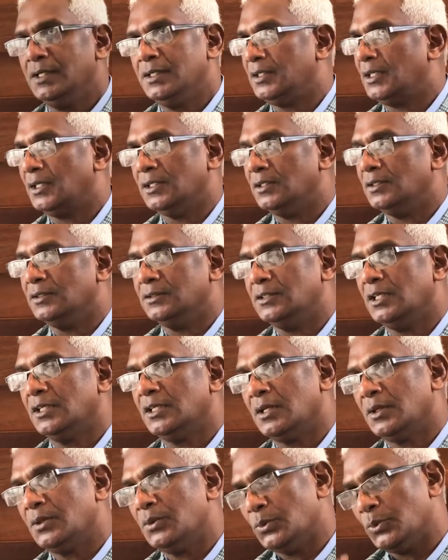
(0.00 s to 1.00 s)

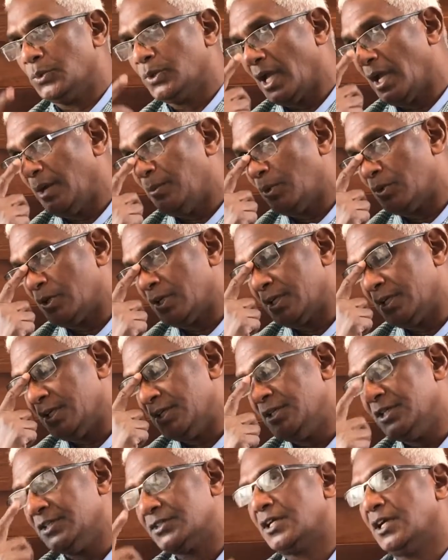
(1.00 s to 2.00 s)
Yeah, we have already
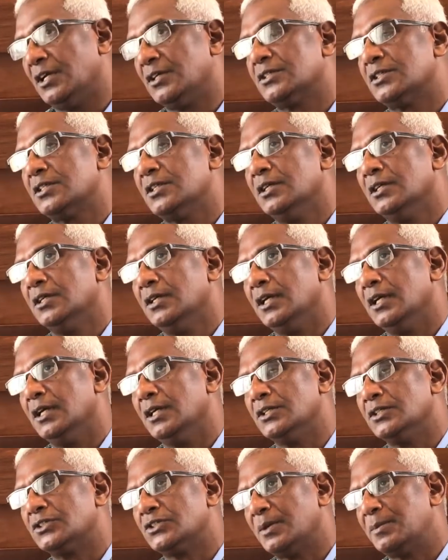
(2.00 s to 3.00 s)
discussed
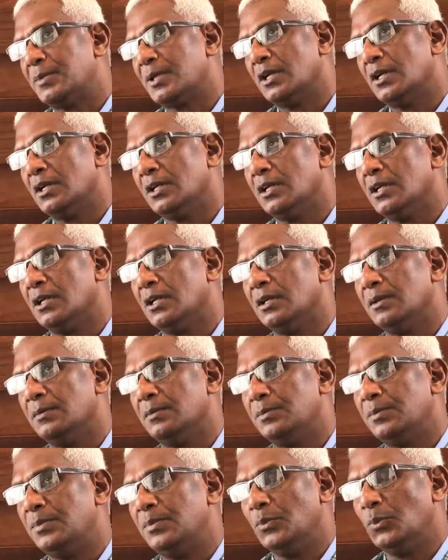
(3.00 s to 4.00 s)
in several
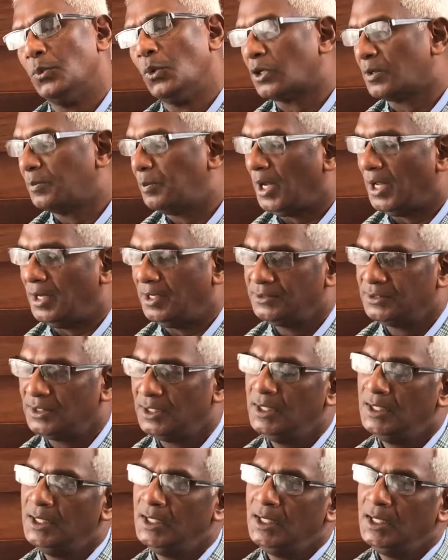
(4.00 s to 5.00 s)
work plans.
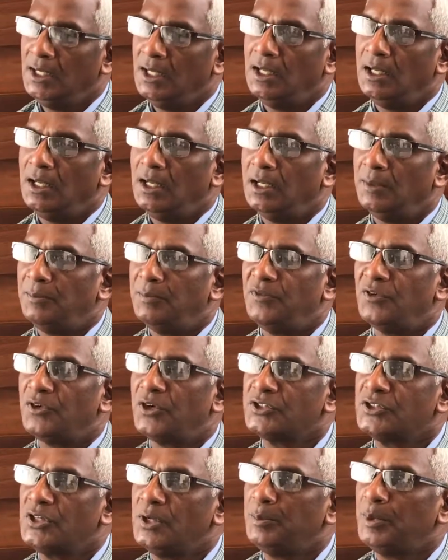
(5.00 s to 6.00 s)
For
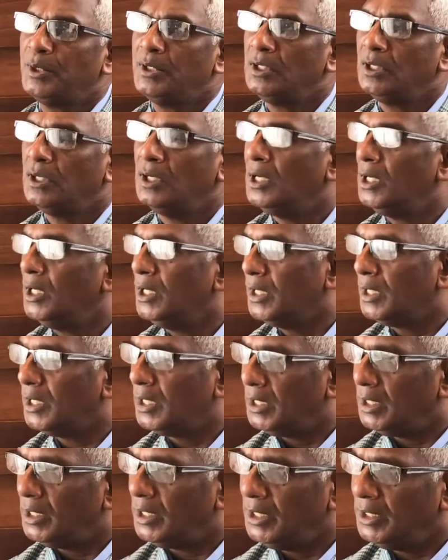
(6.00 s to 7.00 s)
example,
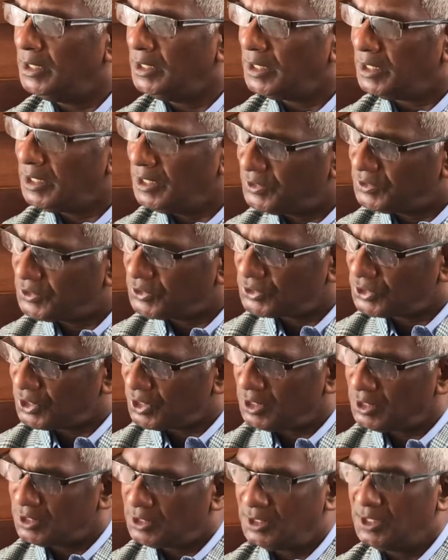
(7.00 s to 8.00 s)
in each
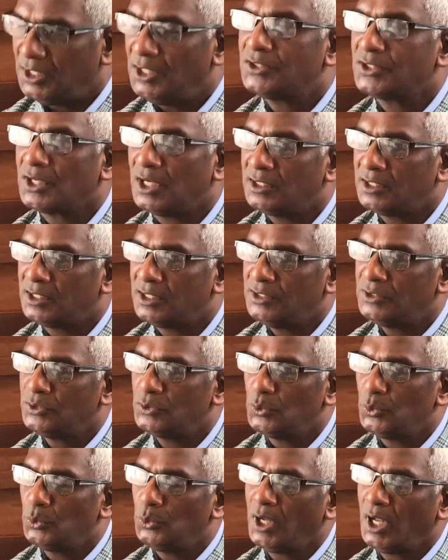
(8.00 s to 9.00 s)
state, each countries,
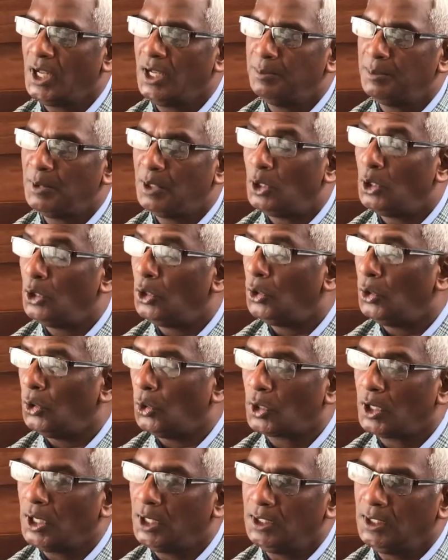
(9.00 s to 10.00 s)
we have
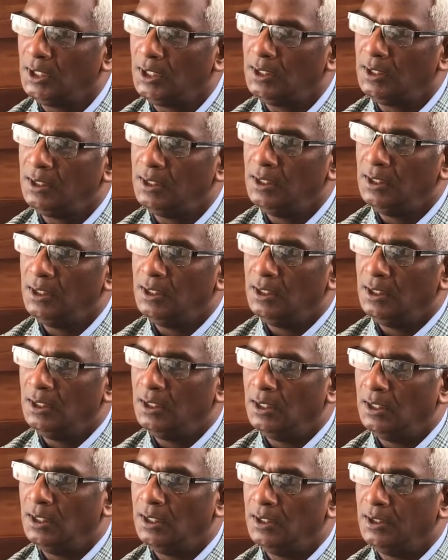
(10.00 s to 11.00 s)
local
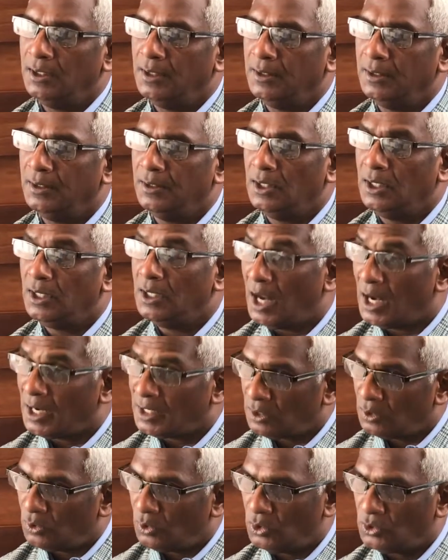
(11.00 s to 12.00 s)

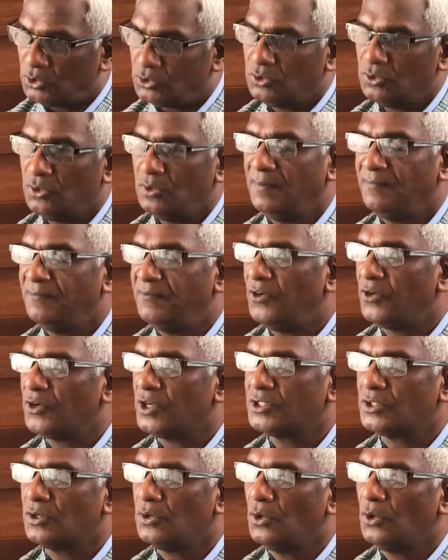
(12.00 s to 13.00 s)
land laws,
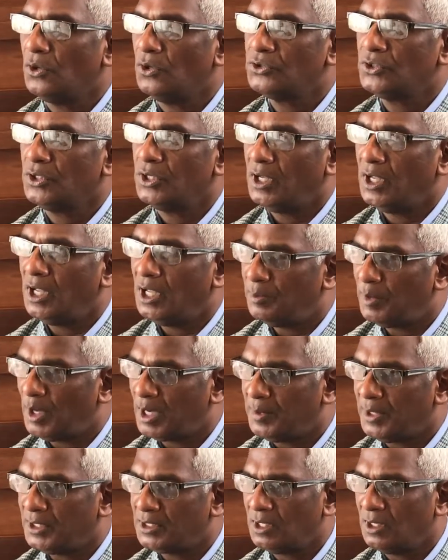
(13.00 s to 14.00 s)
forest laws,
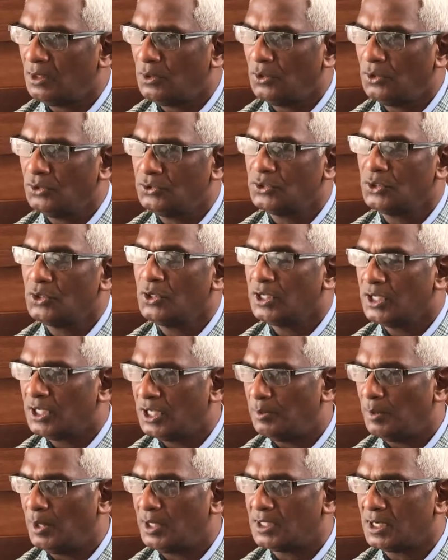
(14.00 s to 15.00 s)
environmental laws,
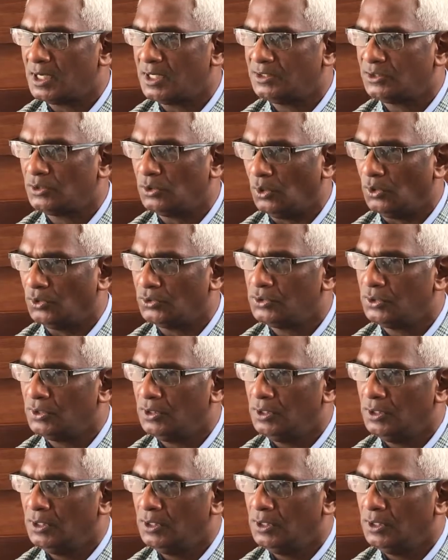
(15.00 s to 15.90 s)
human rights laws.